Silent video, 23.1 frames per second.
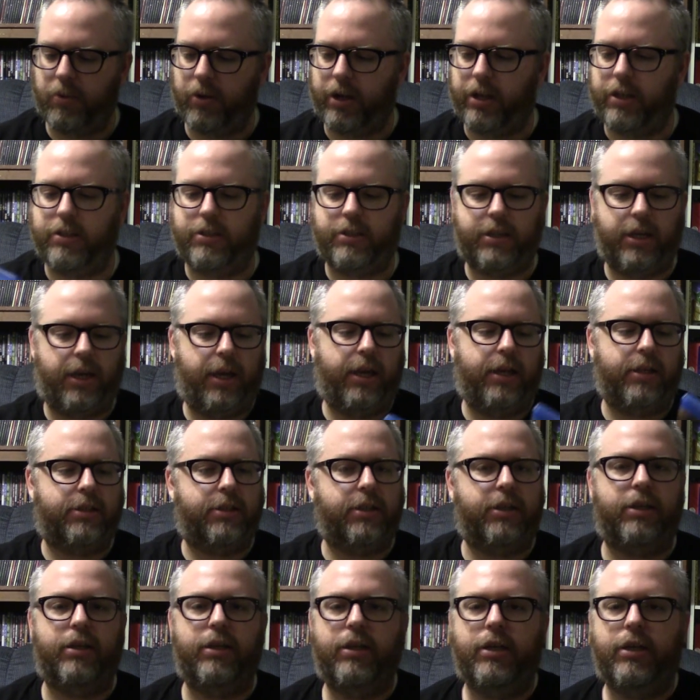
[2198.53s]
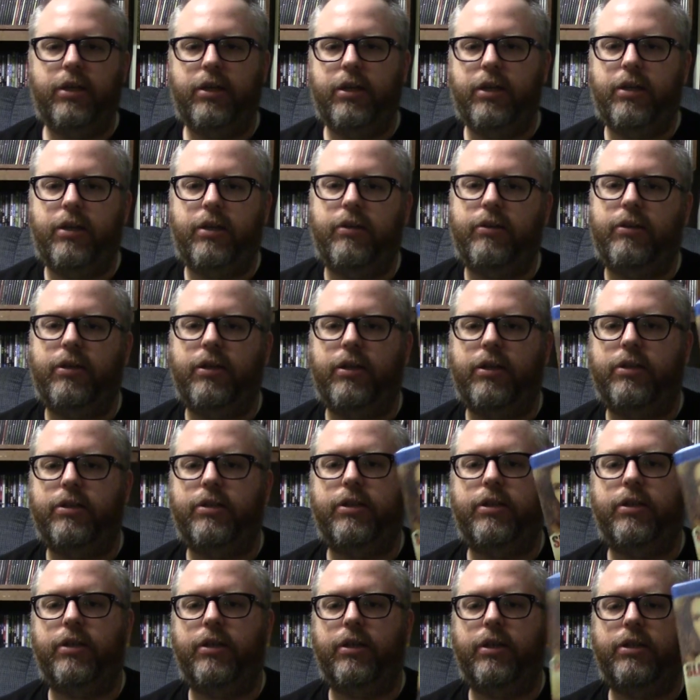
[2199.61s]
more can you say? It's a,
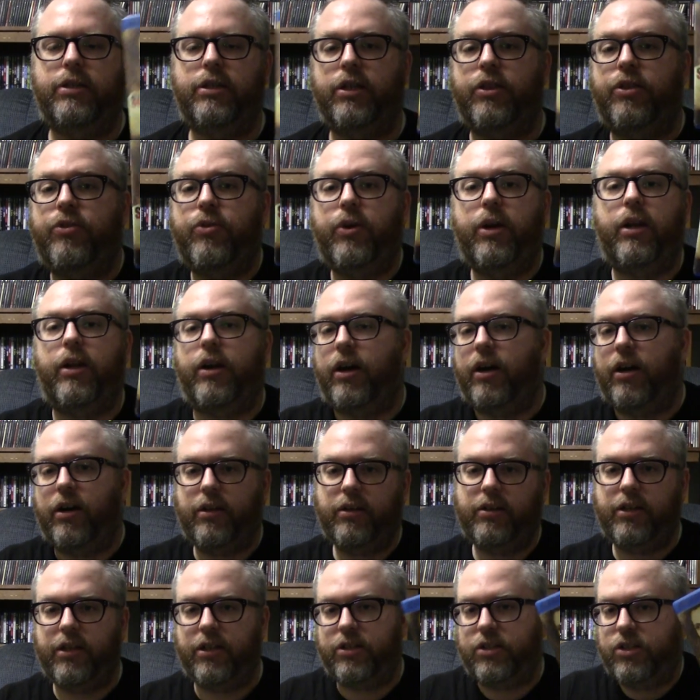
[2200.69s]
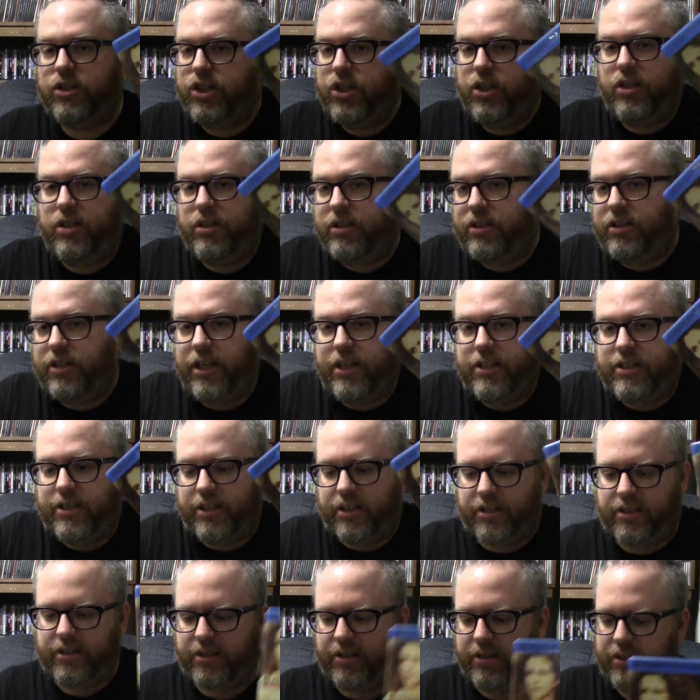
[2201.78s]
it's a, it's a thriller. It's
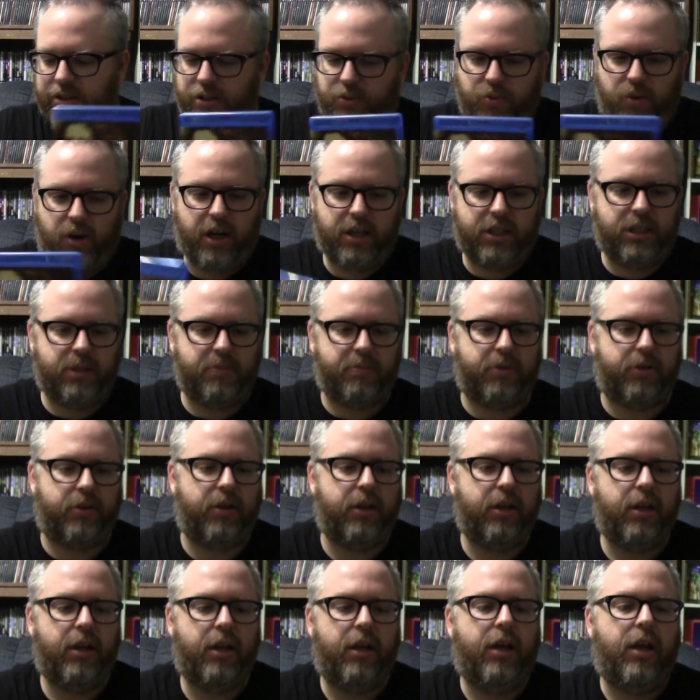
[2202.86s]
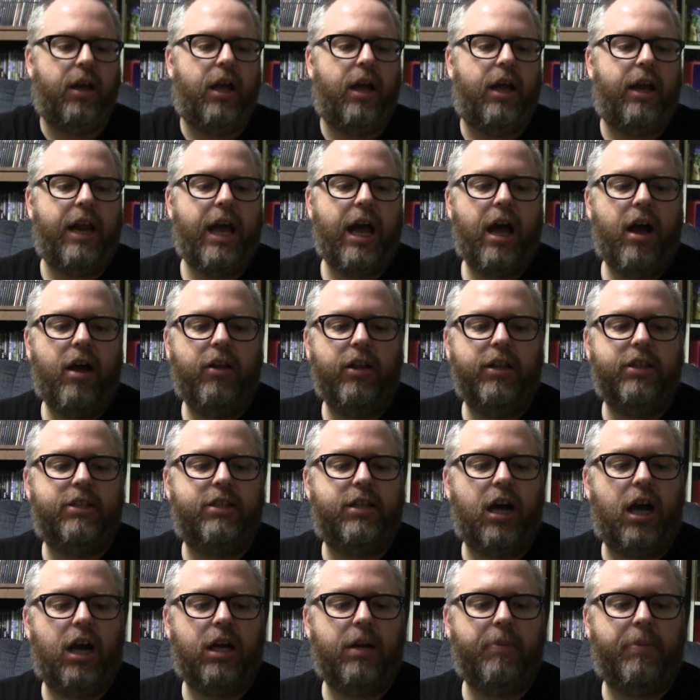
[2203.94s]
decent. It's watchable. Now let's
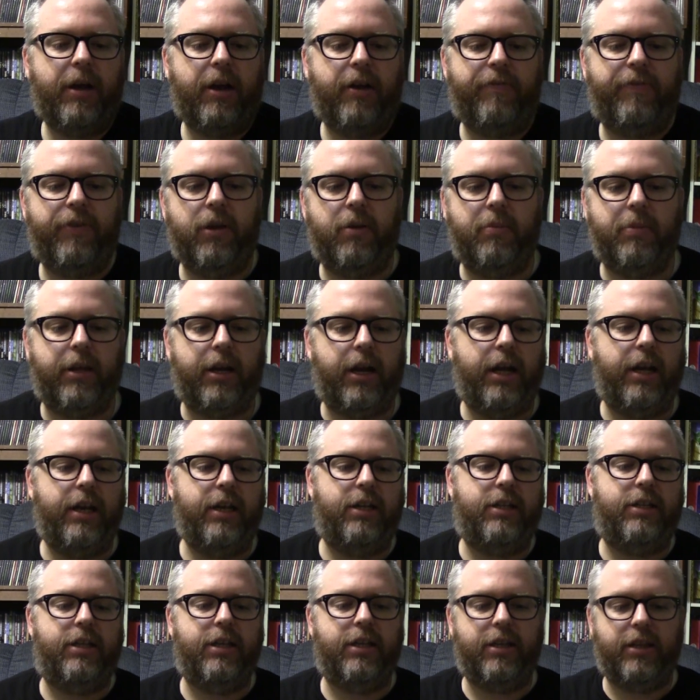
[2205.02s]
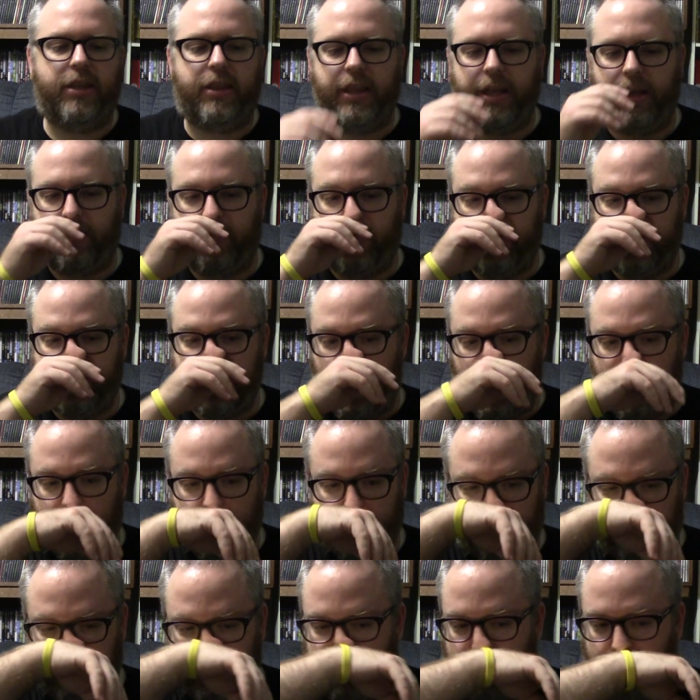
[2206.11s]
talk about a film that I didn't think was
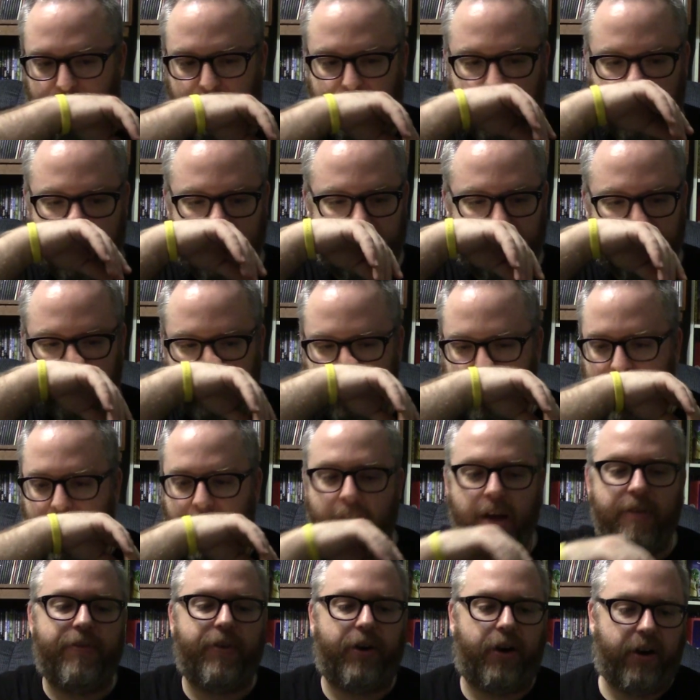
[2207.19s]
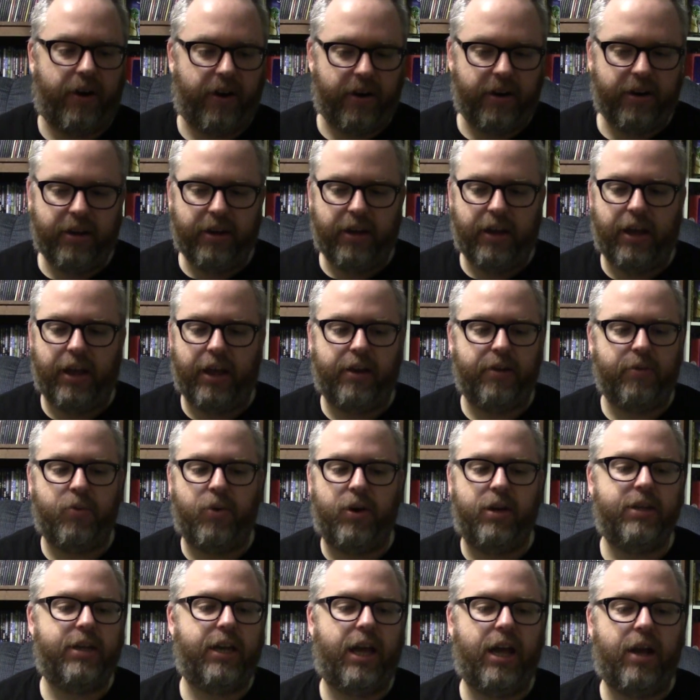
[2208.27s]
on Blu-ray ever. And
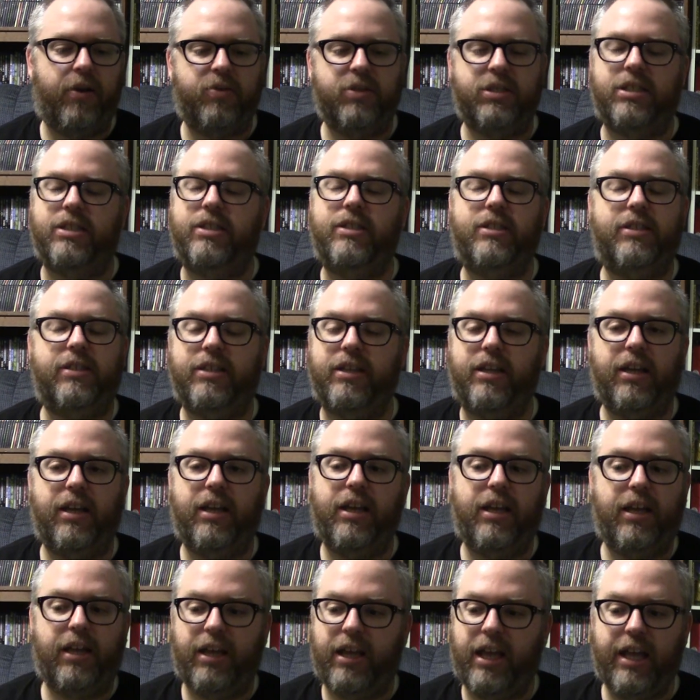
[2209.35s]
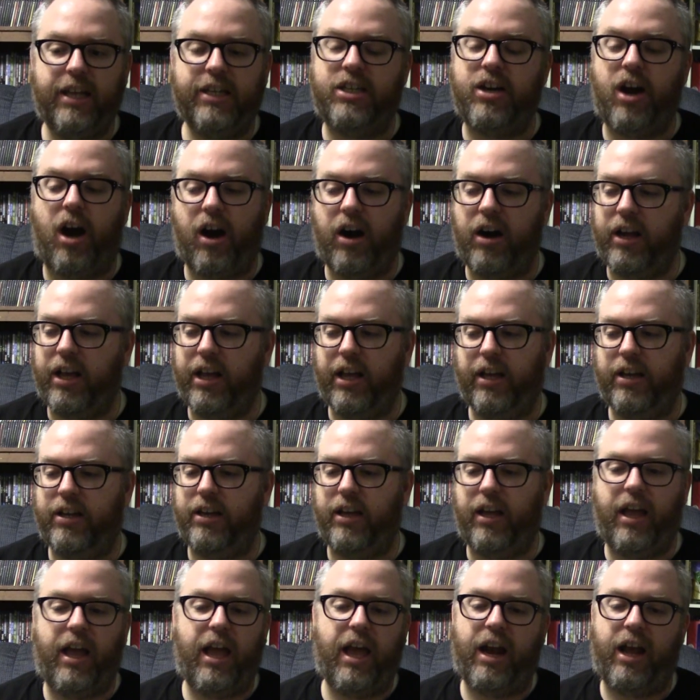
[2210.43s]
one day I was in
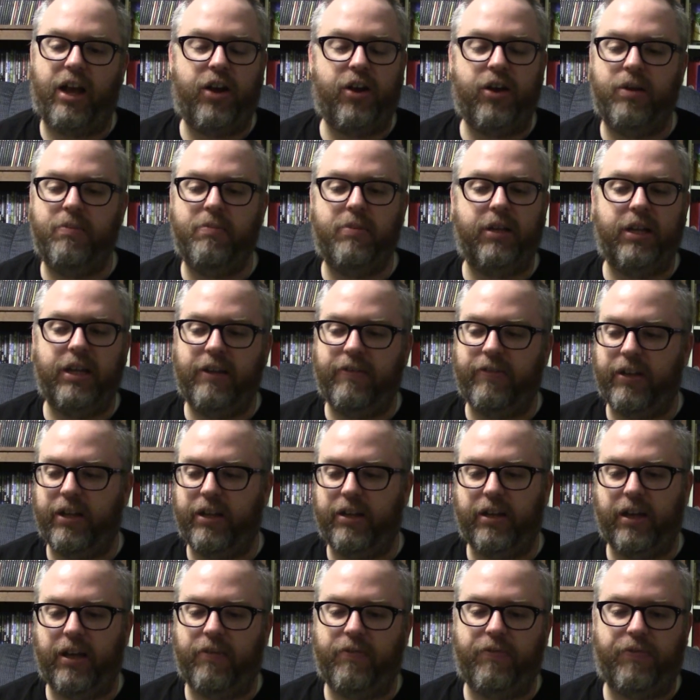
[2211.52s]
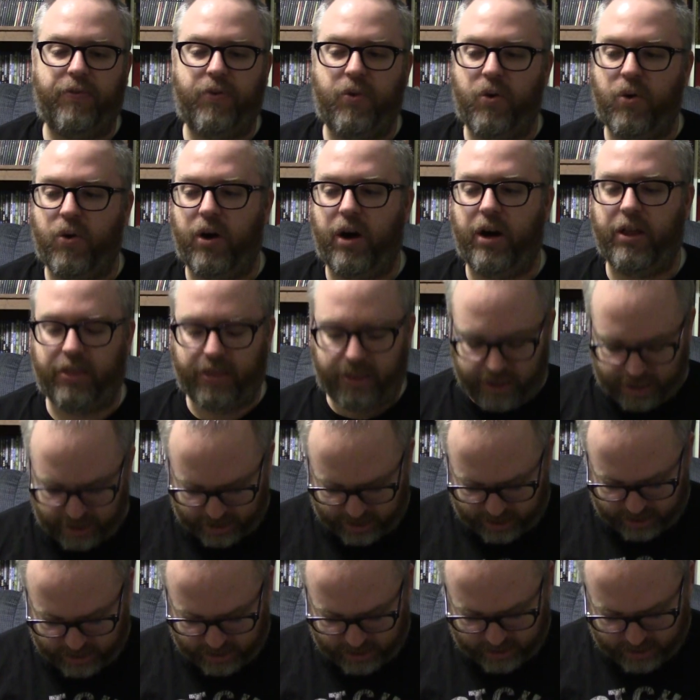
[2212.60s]
Target and I couldn't believe it. And for, I
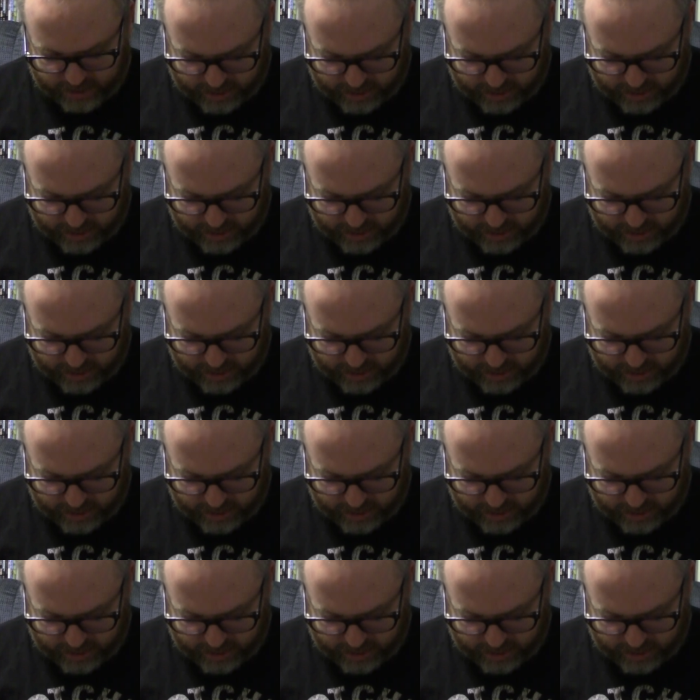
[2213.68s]
think,